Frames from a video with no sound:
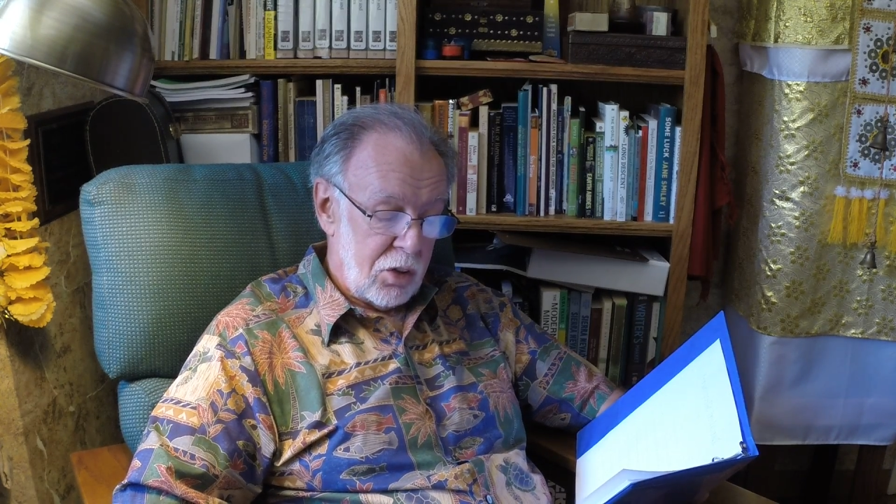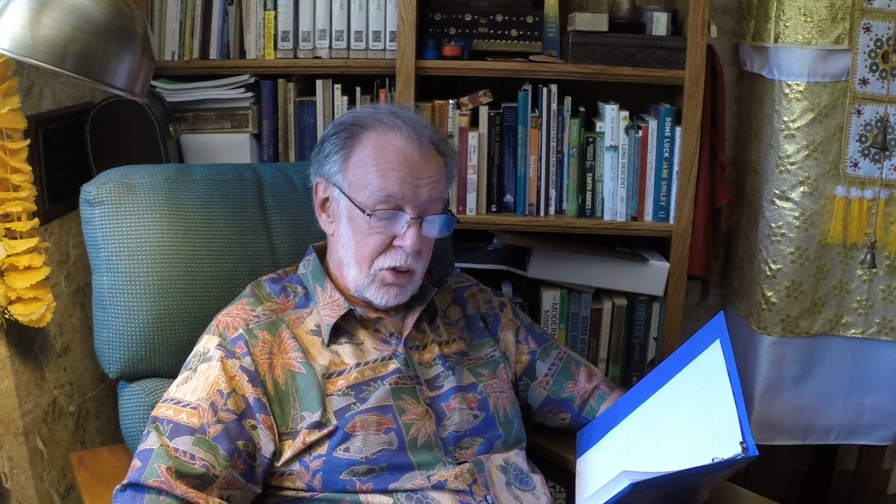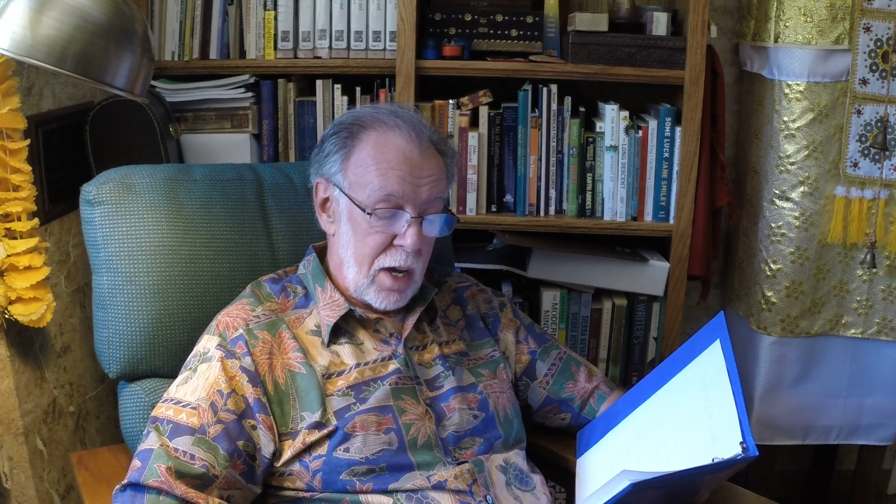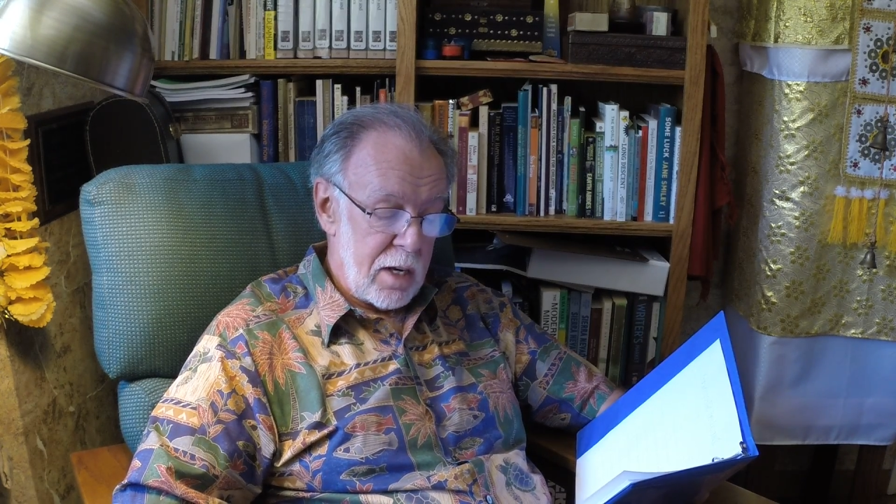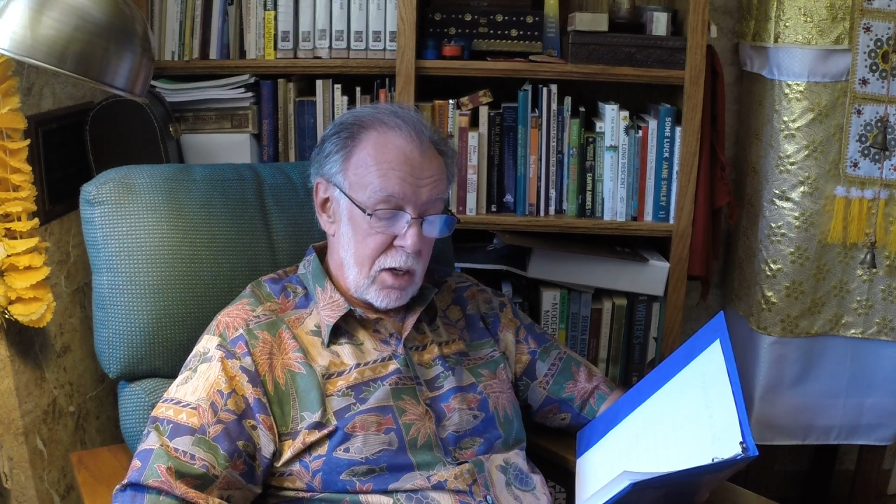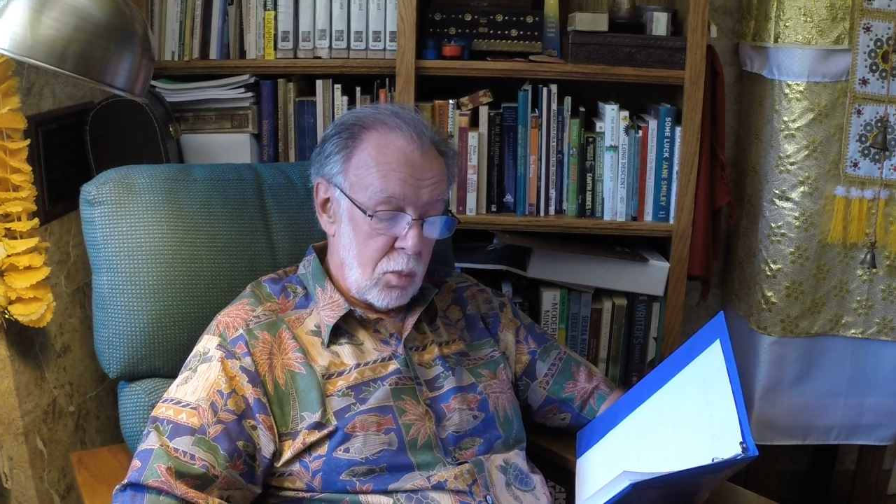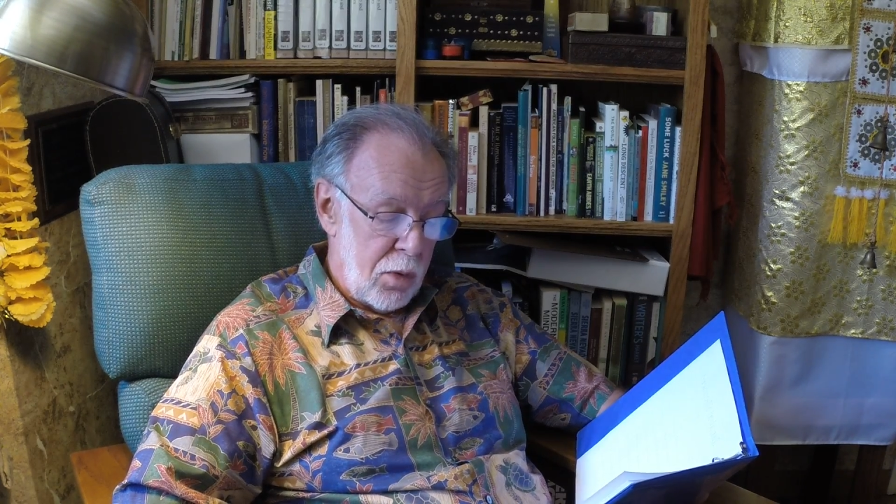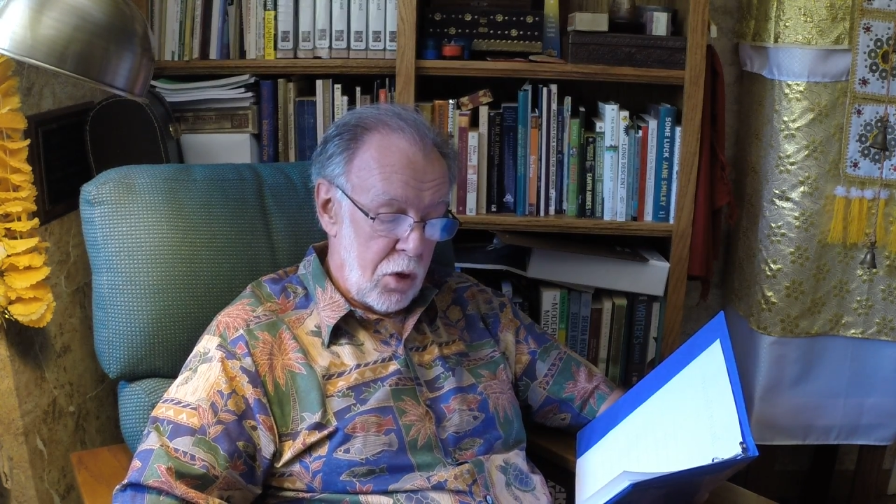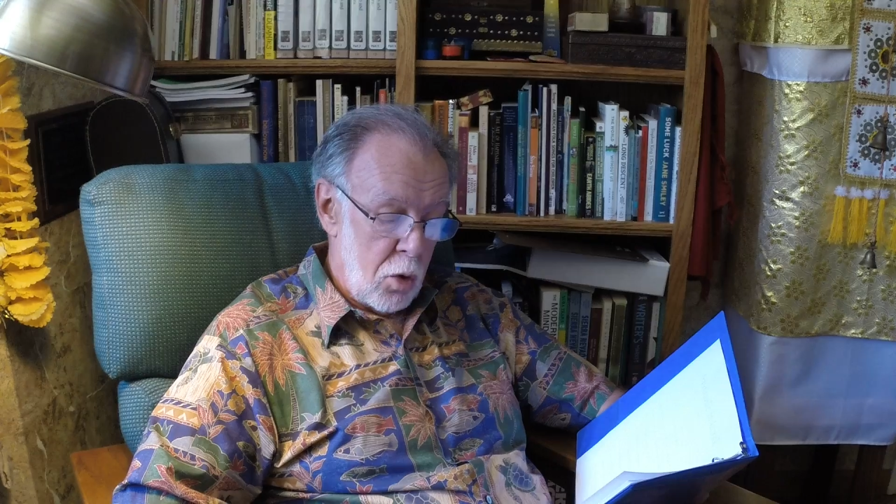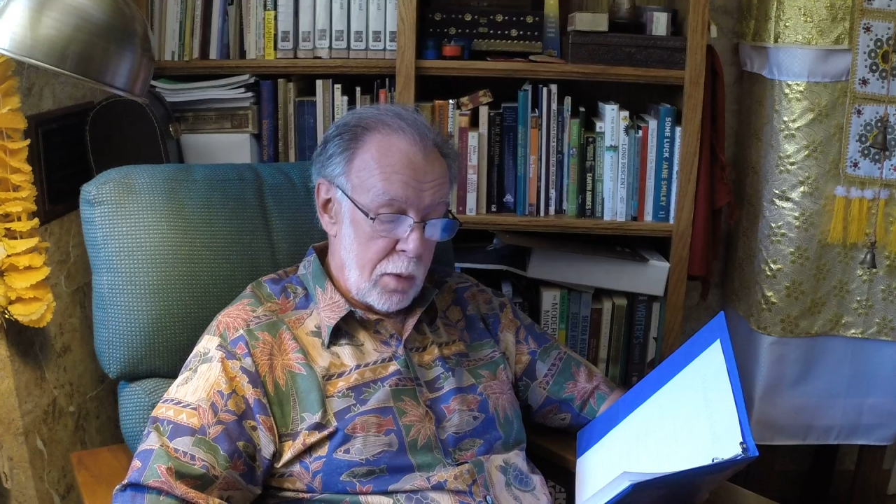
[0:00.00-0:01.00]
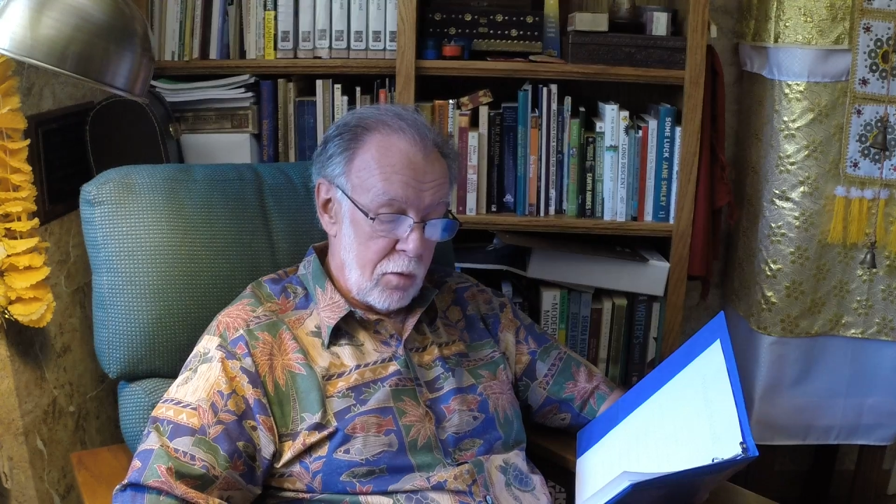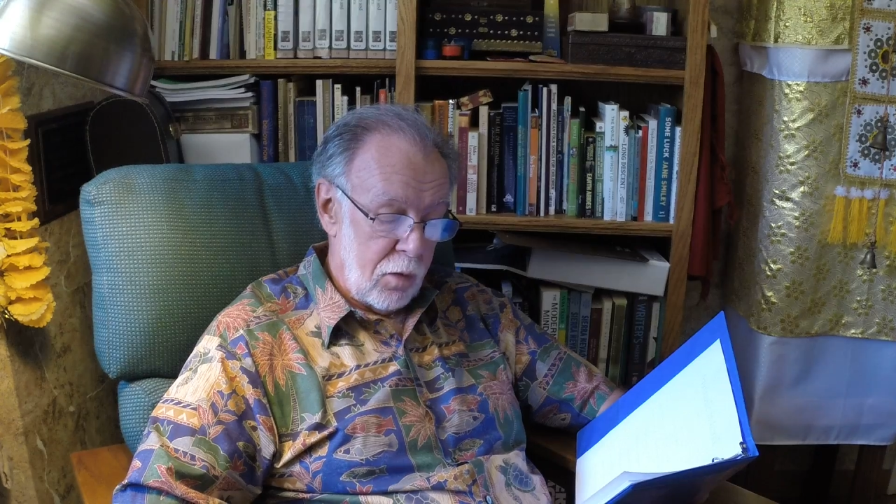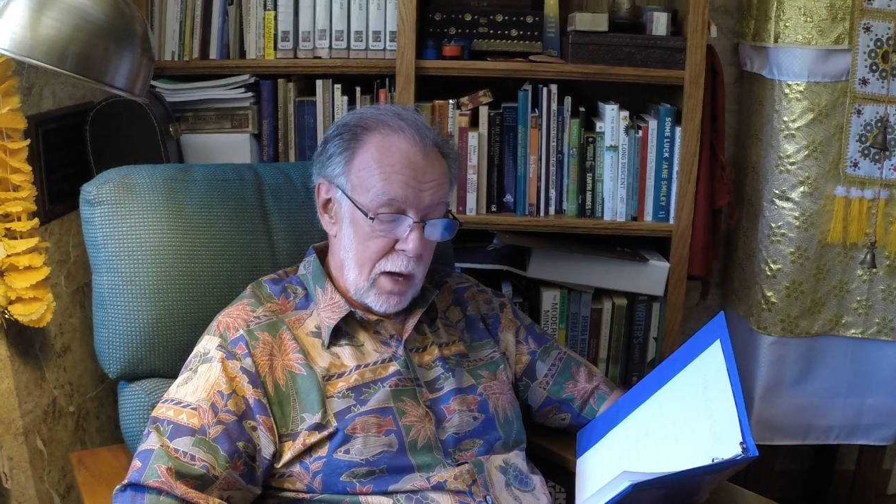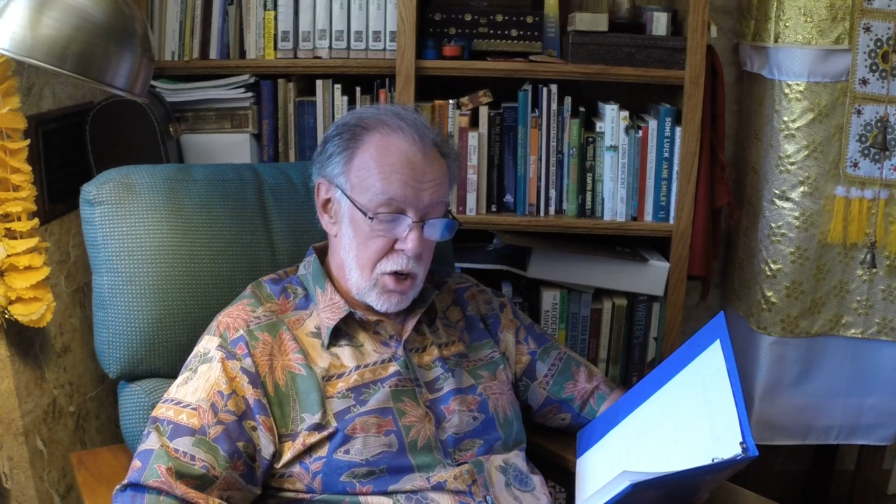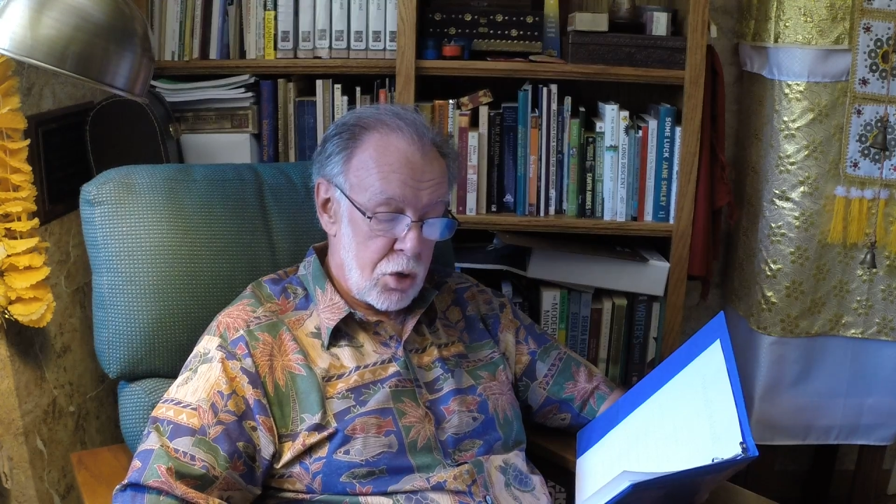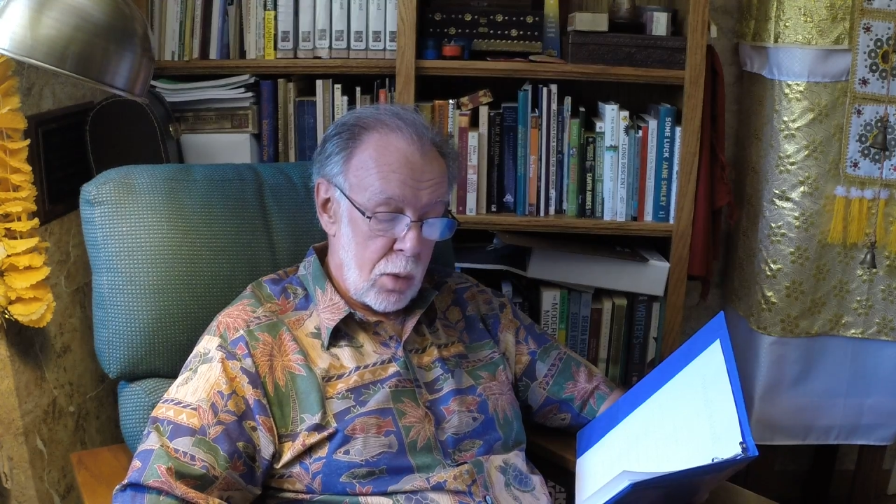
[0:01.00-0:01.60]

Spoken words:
sated with human flesh,